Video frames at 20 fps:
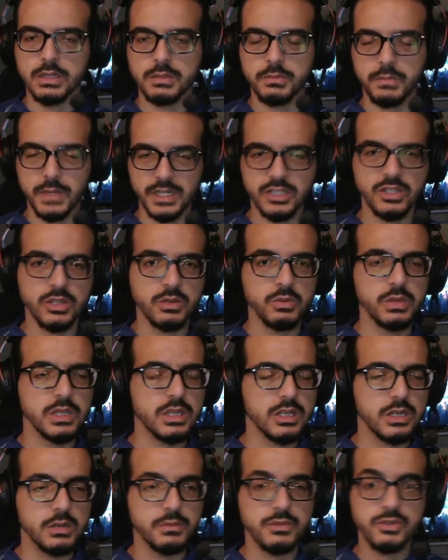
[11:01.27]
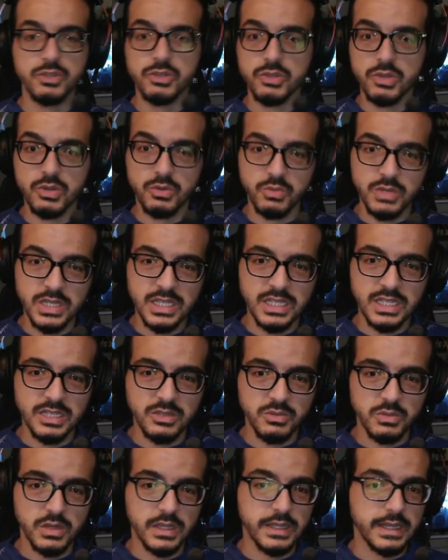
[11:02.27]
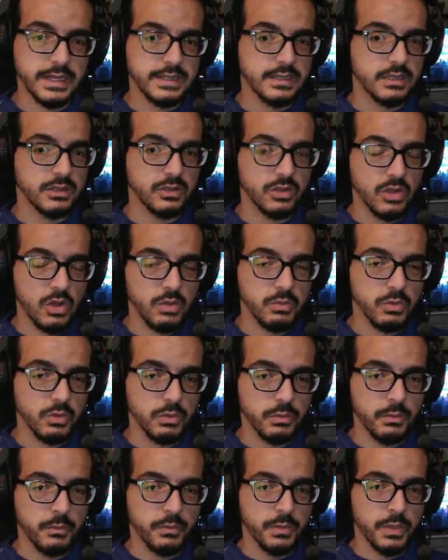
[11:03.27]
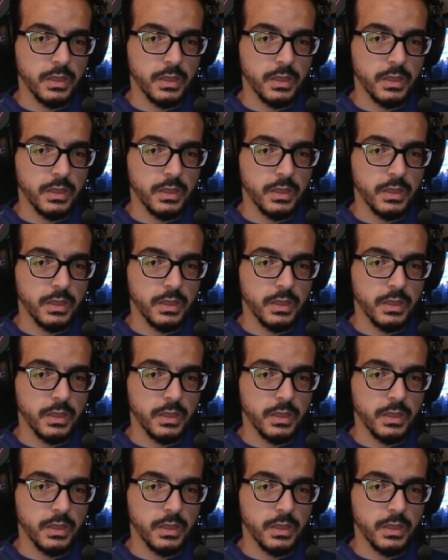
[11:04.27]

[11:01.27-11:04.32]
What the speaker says: especially when it comes to the arena as well, as an example.